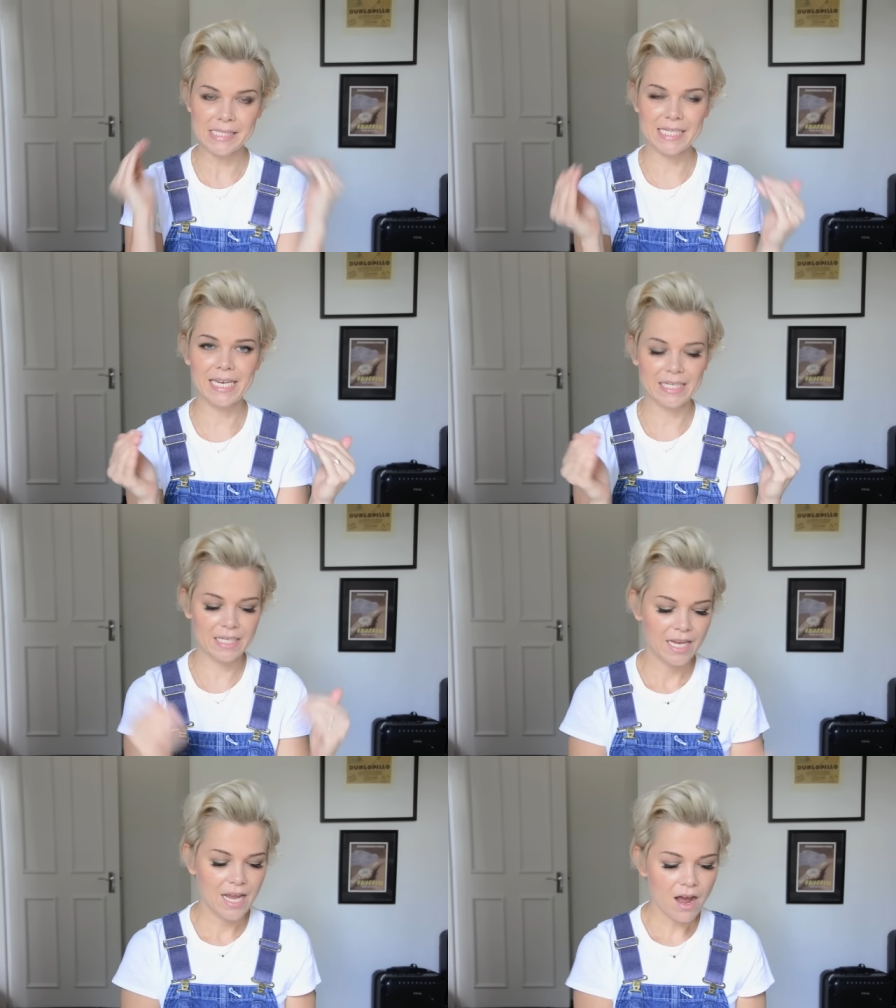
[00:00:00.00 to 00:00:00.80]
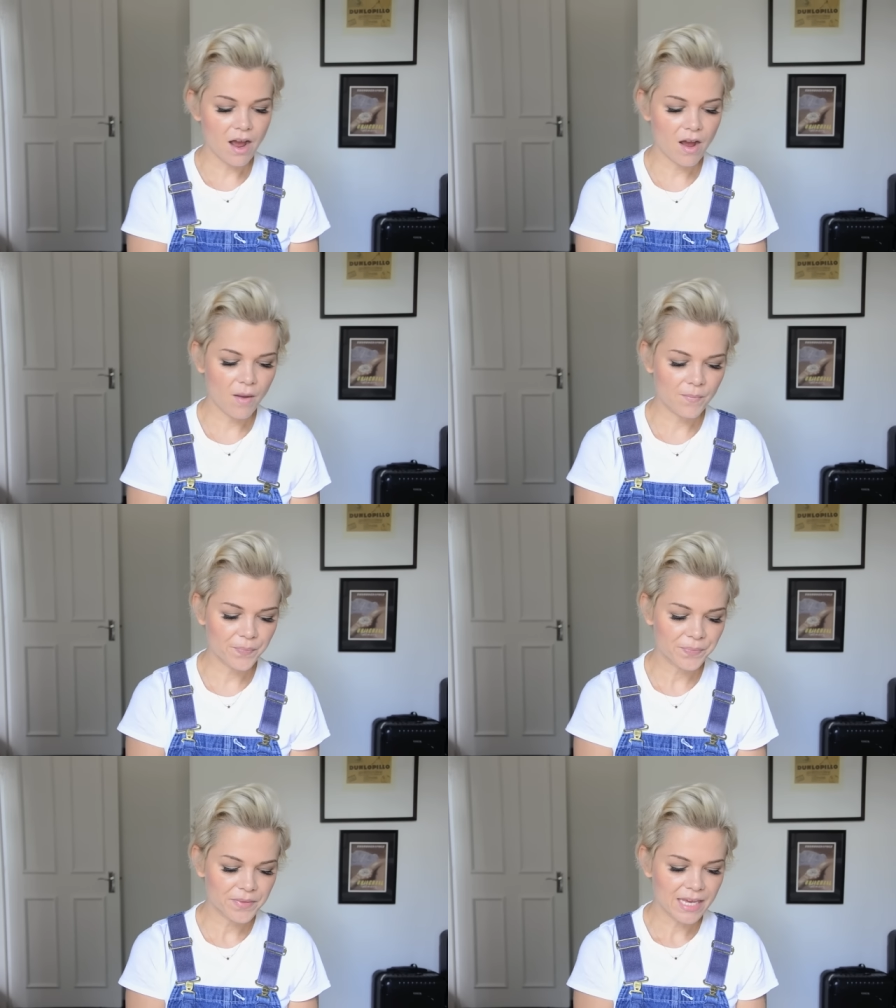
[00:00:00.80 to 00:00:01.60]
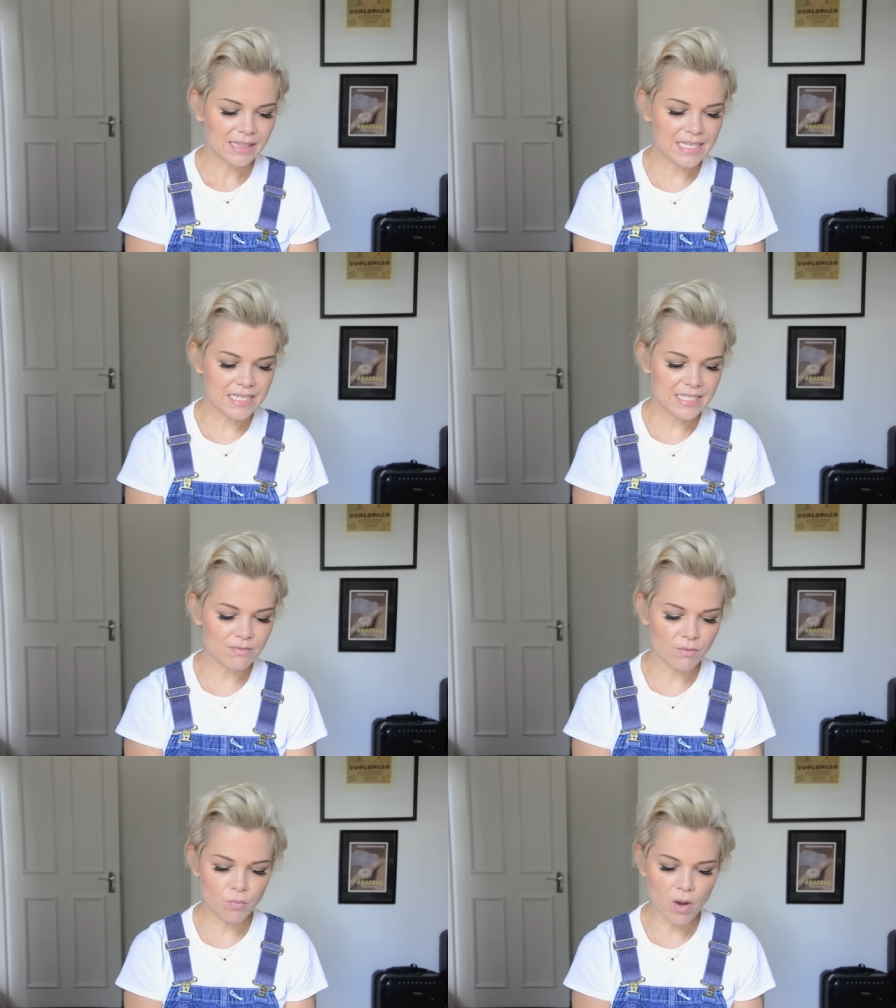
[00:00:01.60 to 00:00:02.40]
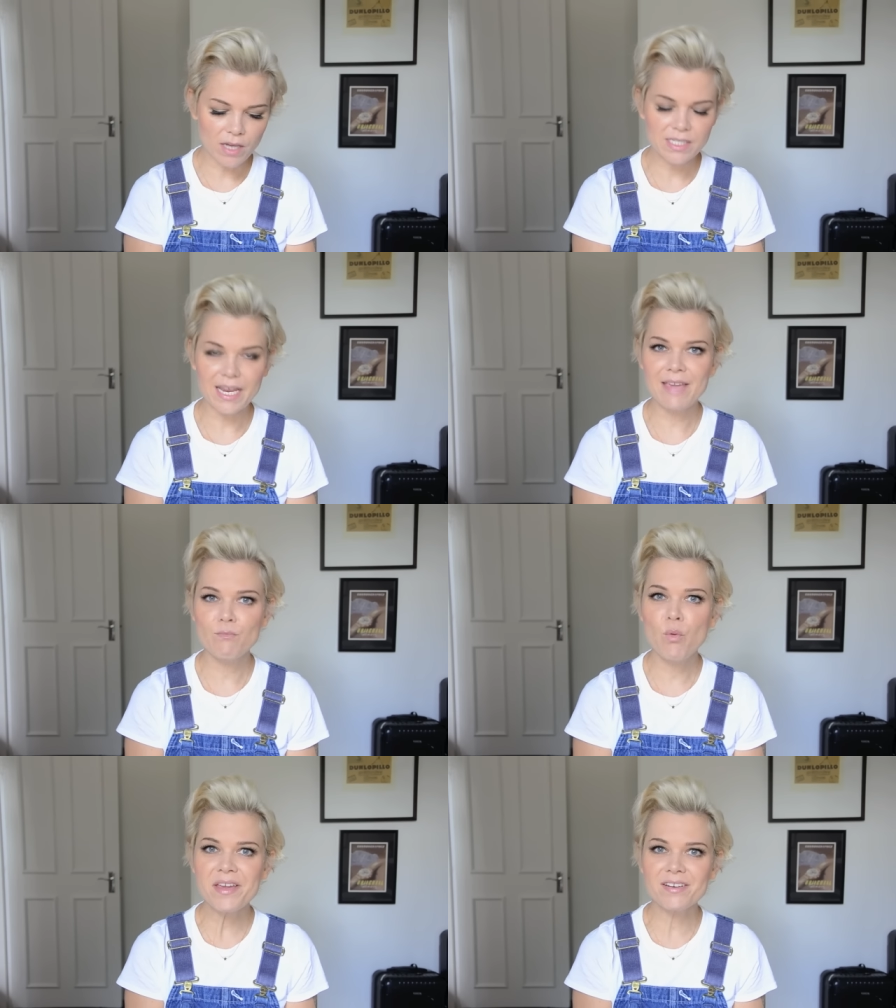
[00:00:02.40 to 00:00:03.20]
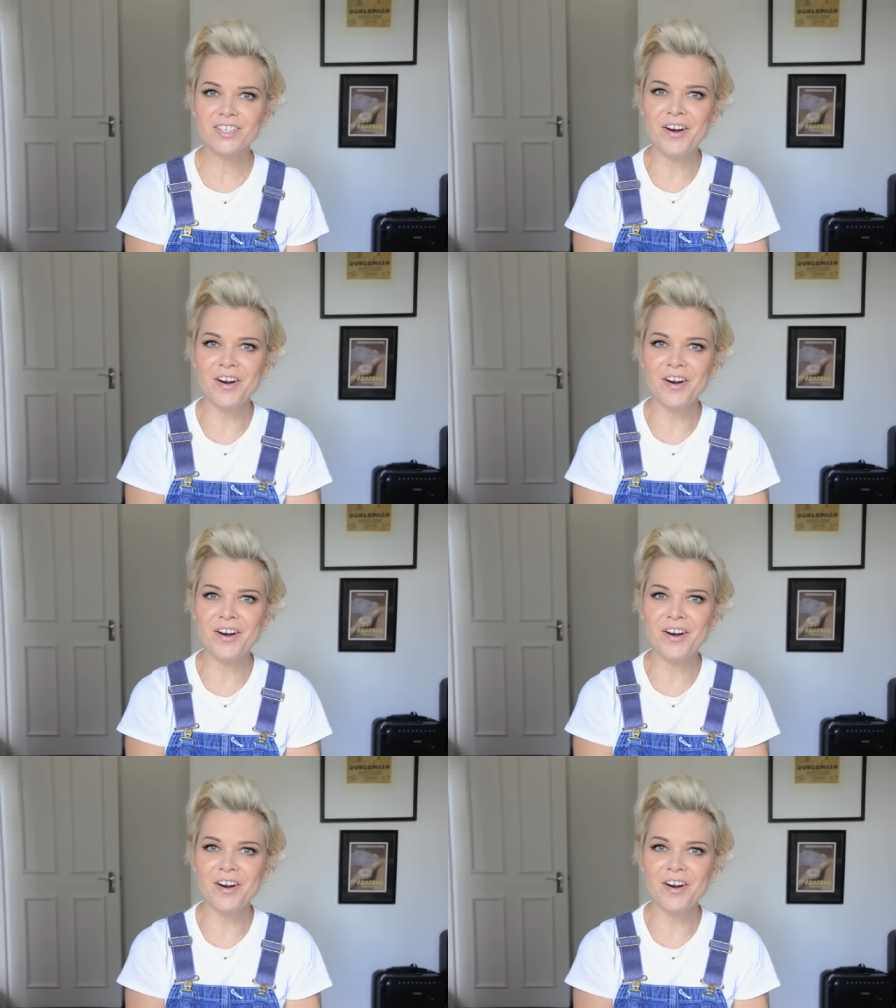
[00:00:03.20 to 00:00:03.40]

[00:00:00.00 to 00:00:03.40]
skin. This was a weird,